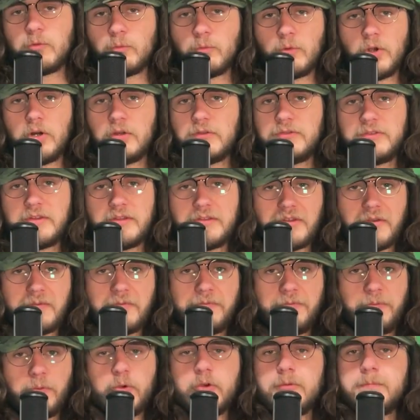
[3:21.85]
Ralts is a
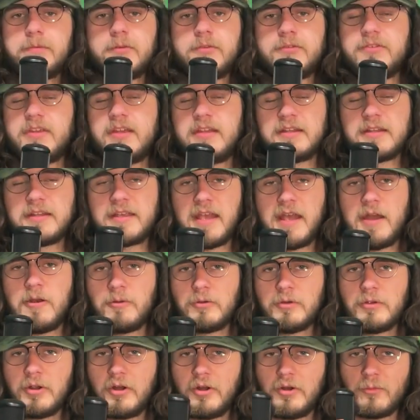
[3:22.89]
4%
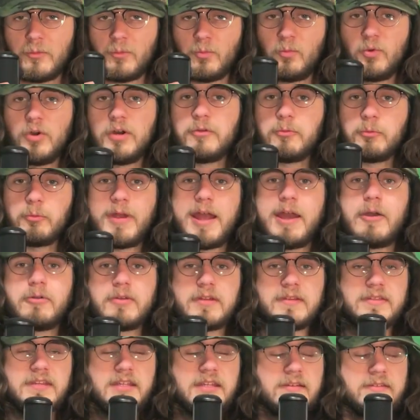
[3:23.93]
encounter on 1
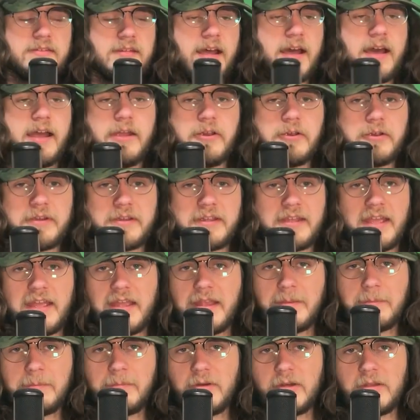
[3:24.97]
route in the entire
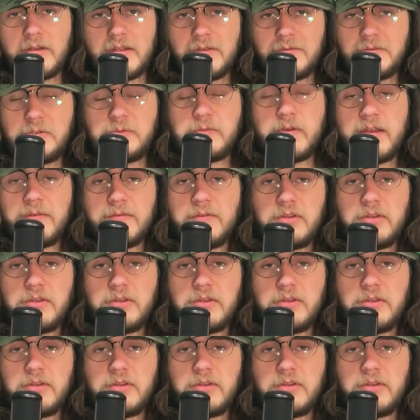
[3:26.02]
game, but if you've ever